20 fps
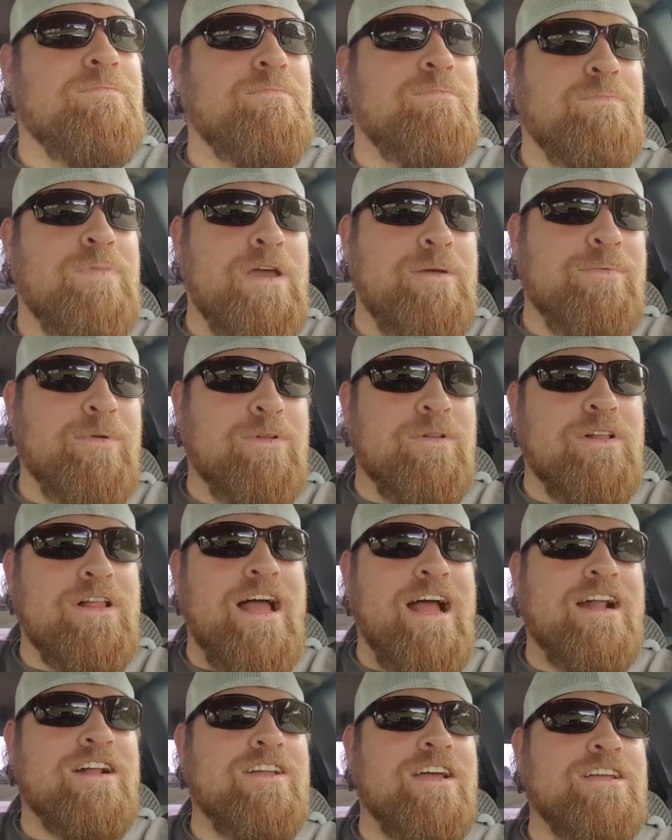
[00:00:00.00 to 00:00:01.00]
People
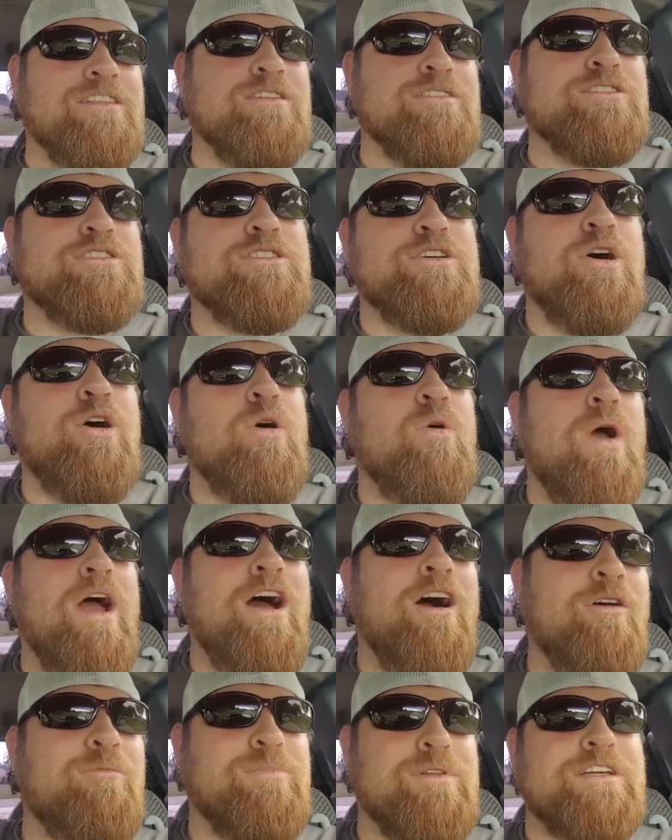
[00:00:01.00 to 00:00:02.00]
act like they're so
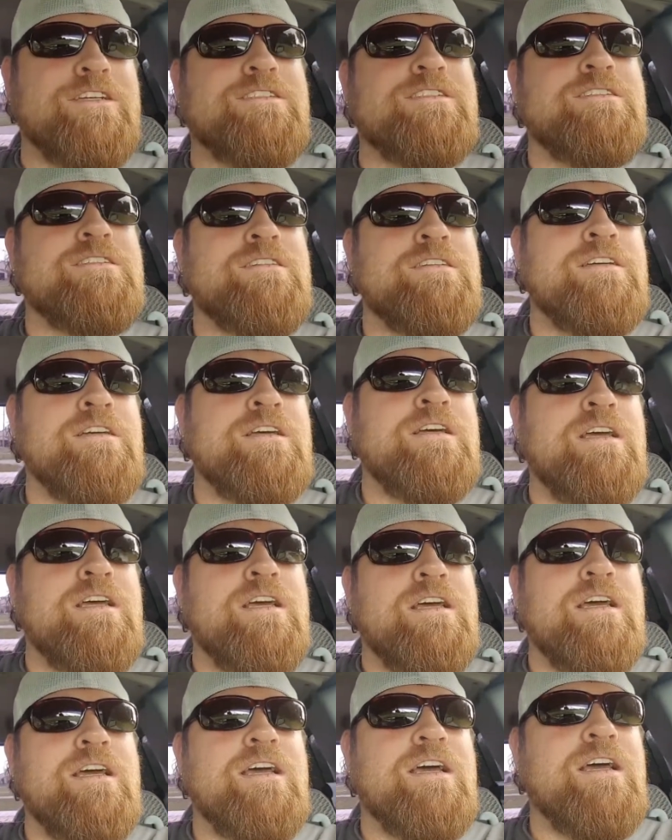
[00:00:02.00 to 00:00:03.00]
helpless,
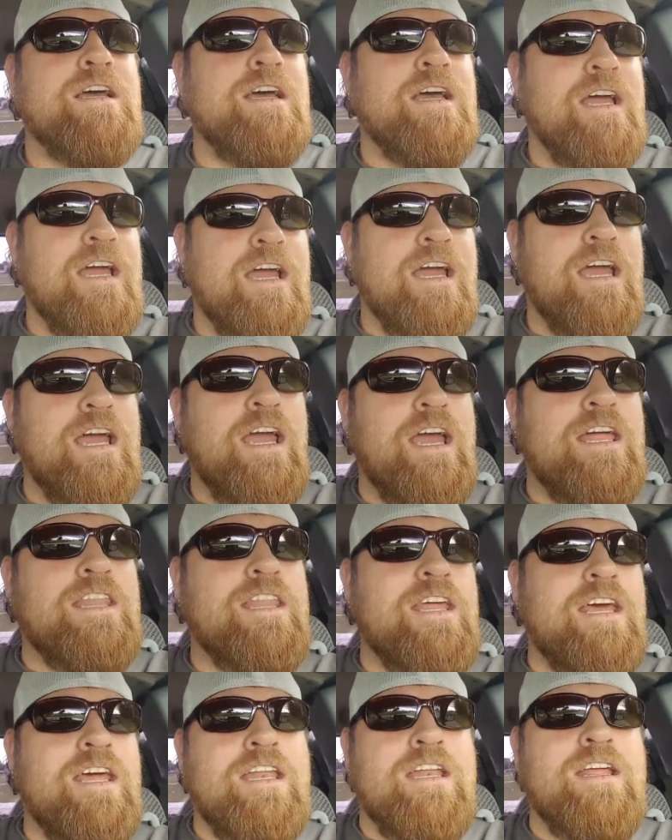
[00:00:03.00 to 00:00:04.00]
and
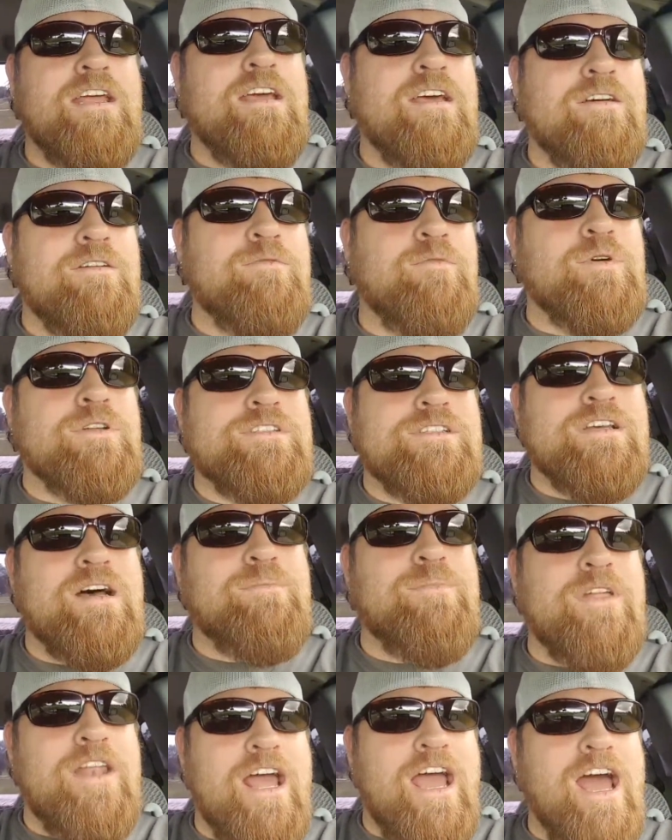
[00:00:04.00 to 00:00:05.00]
then when
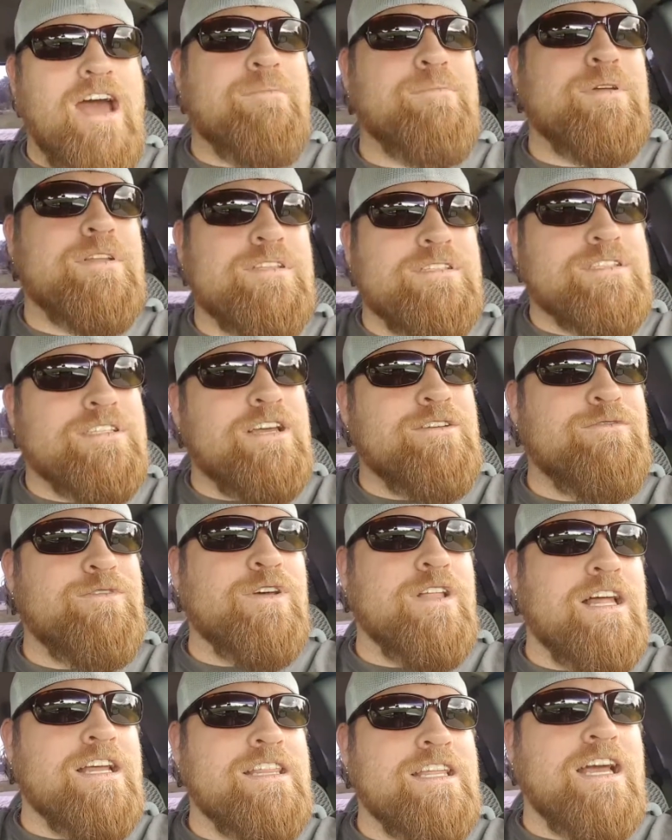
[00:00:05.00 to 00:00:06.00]
something happens, they feel
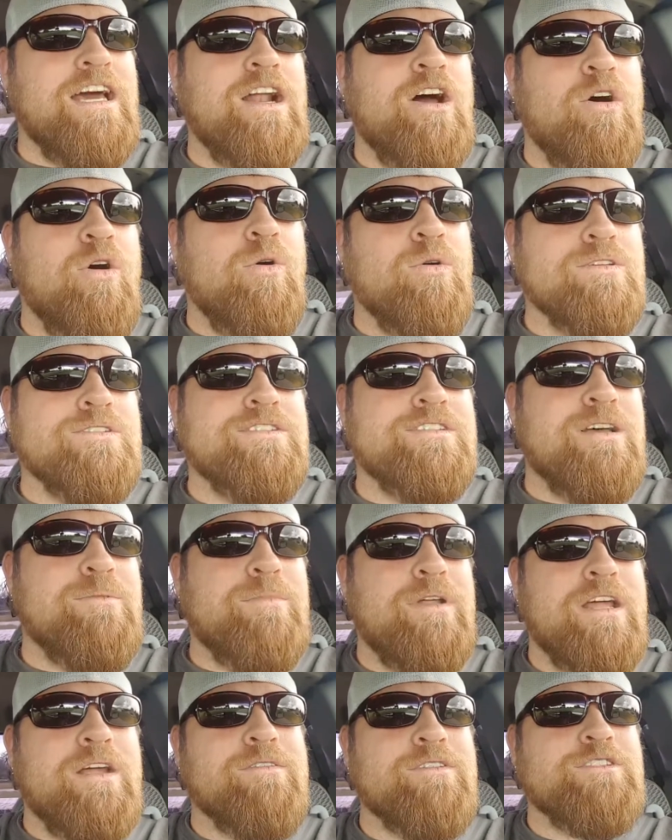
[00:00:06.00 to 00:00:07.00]
like they gotta hold
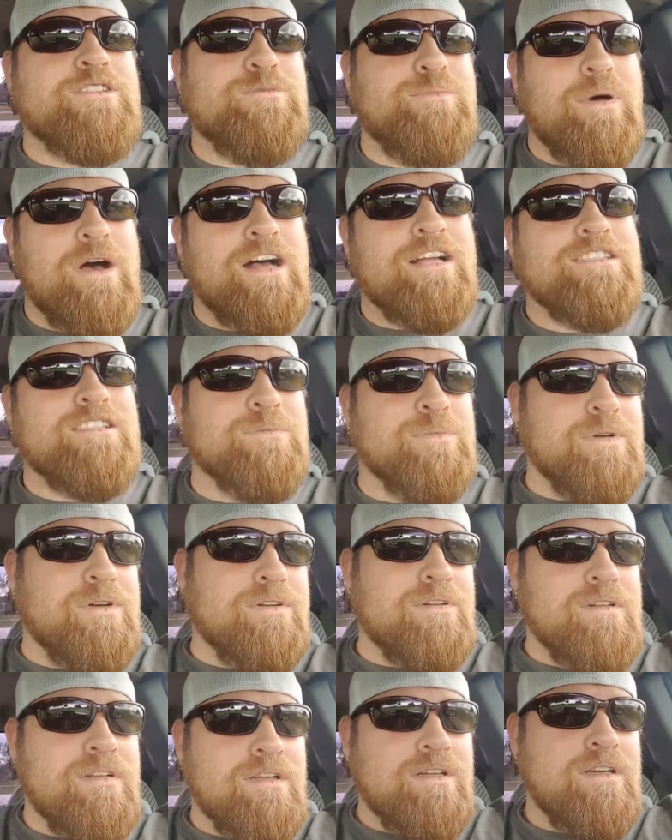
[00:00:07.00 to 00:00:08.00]
somebody responsible
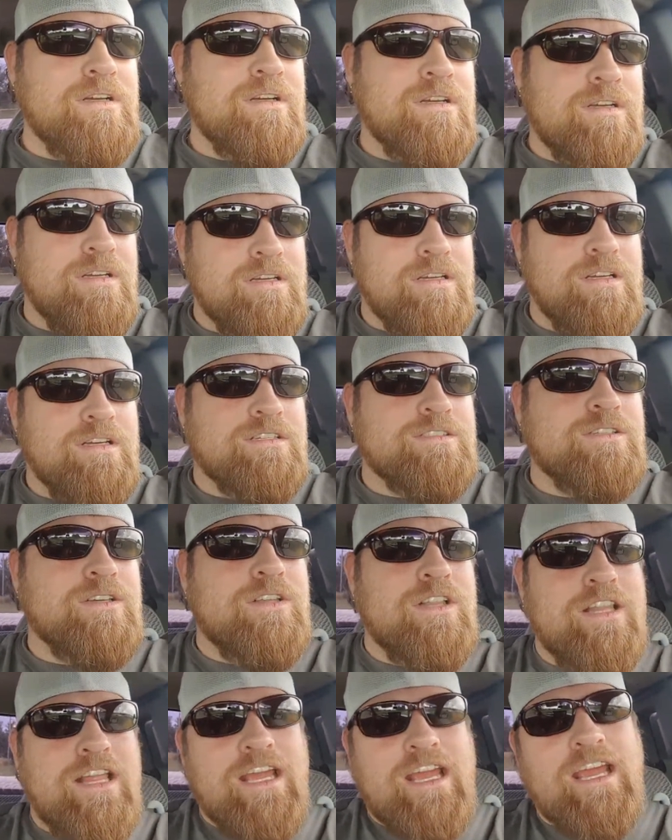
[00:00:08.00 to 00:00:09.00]
so
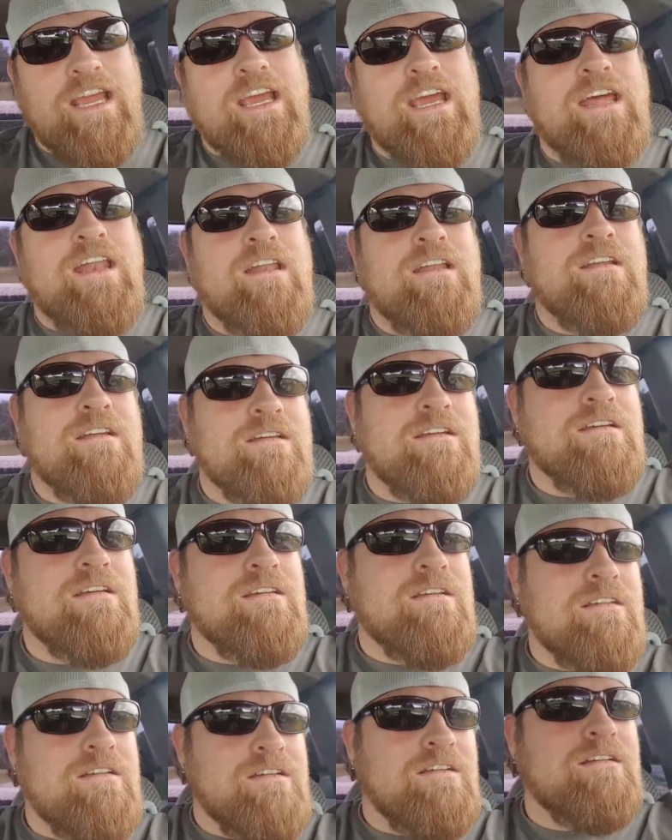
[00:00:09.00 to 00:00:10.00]
that they can get
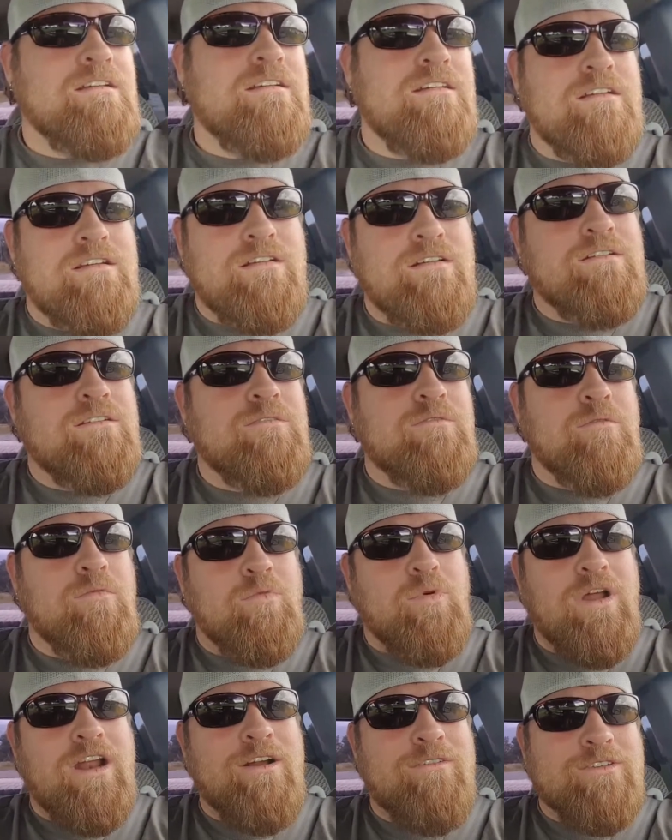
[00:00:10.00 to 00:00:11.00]

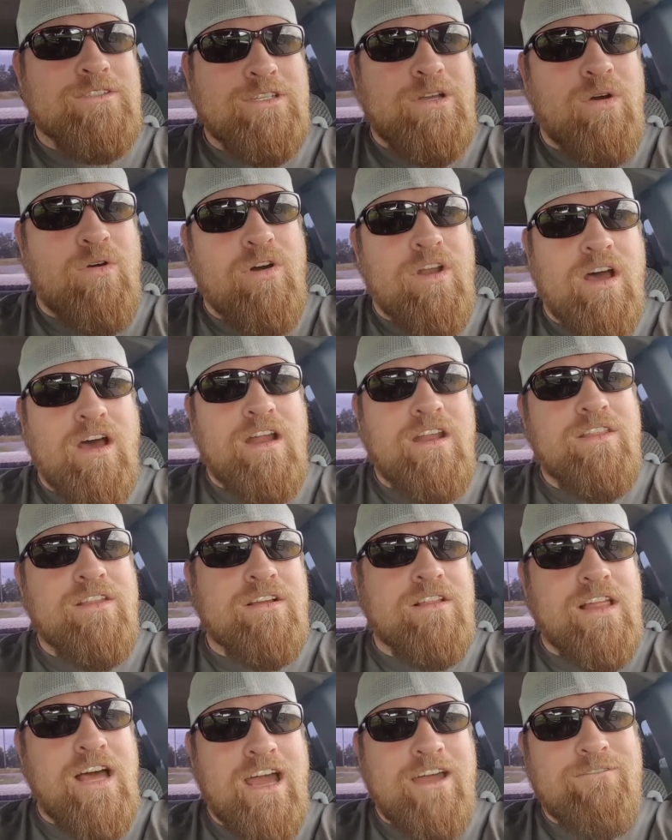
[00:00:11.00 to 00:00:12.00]
whatever's going on in their
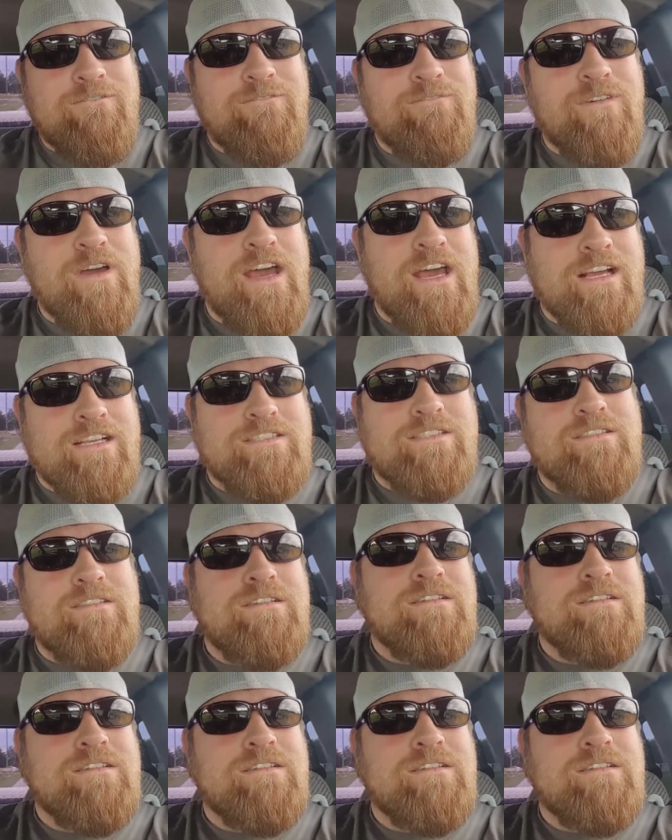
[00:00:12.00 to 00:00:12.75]
life fixed.